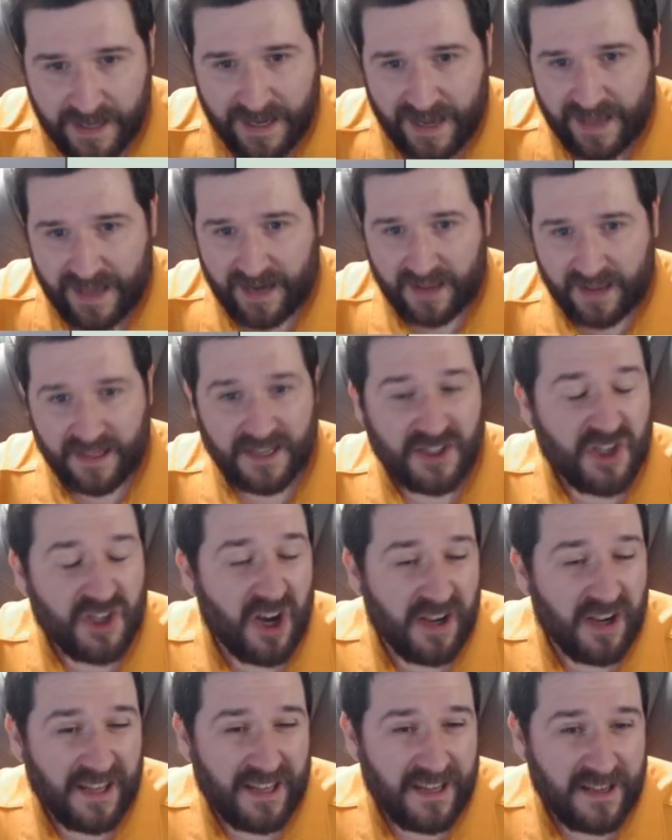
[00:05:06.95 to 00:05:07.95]
And I think
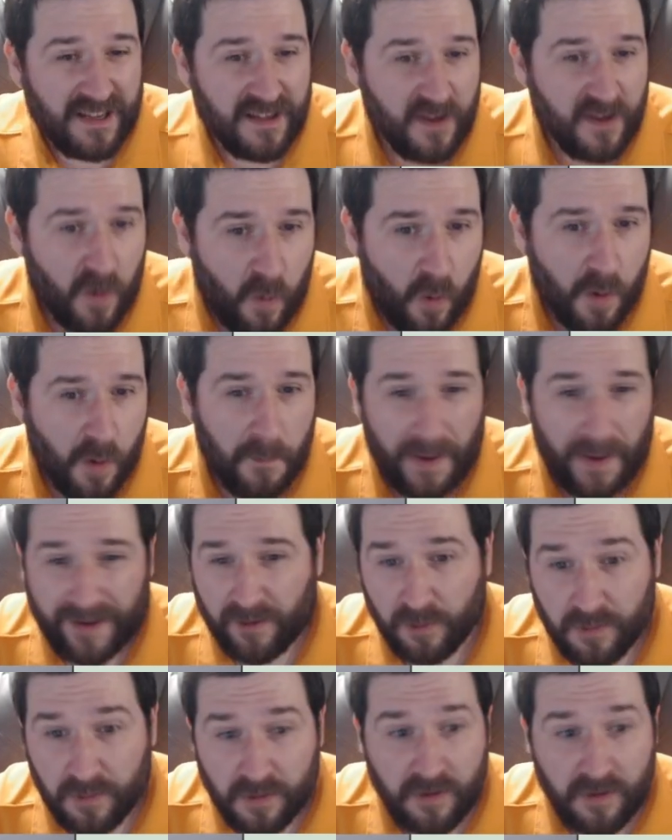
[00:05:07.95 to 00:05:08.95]
chunking or
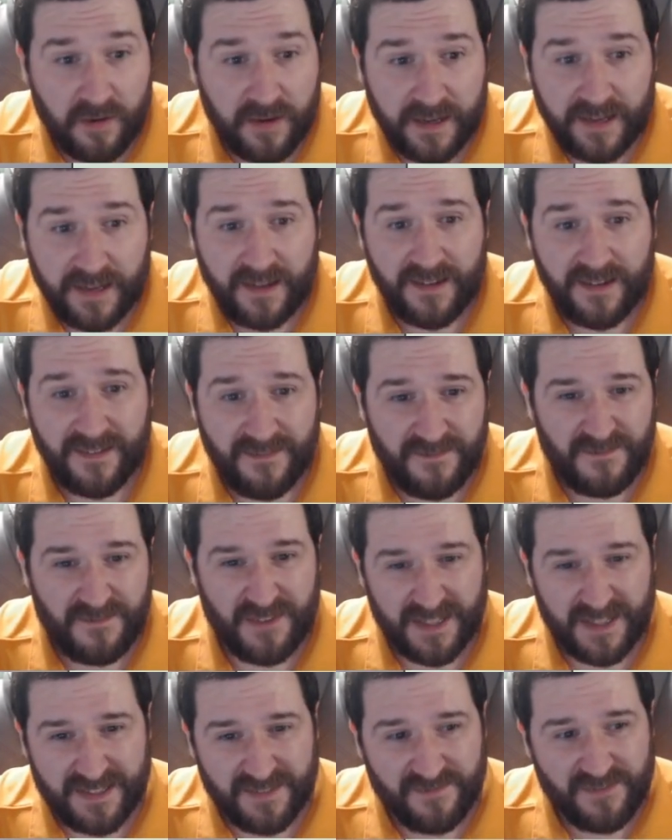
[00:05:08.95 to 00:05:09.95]
micro-learning
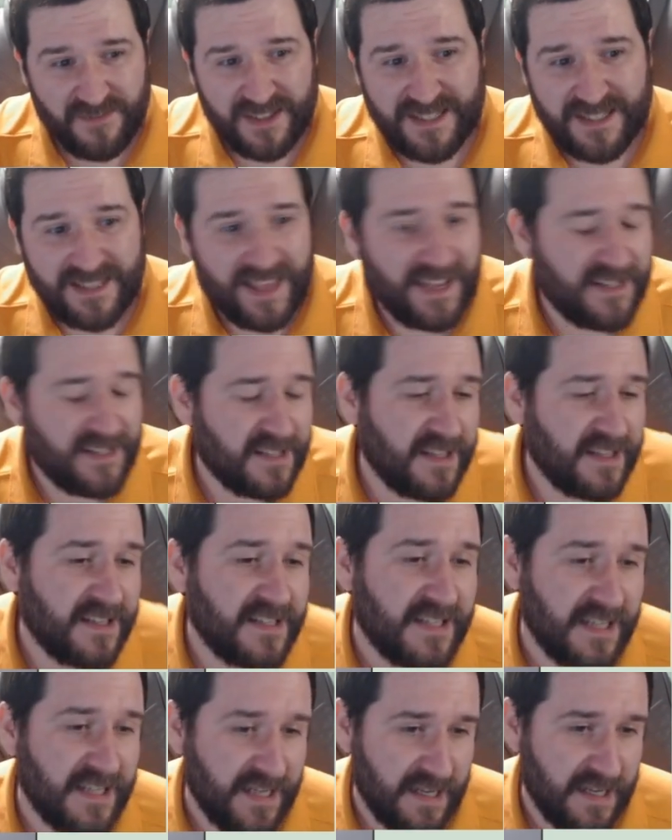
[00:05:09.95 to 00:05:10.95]
fits that to the
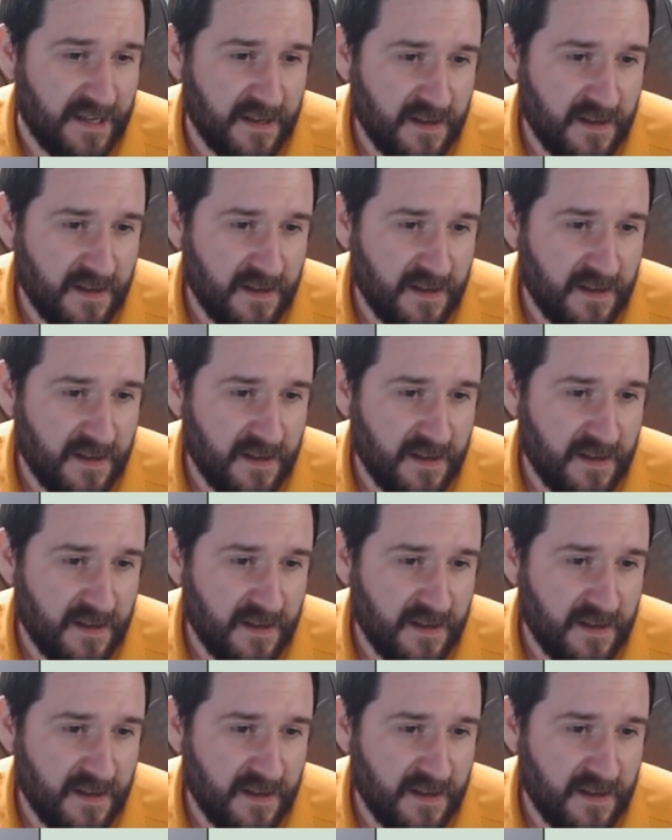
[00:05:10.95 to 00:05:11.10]
T.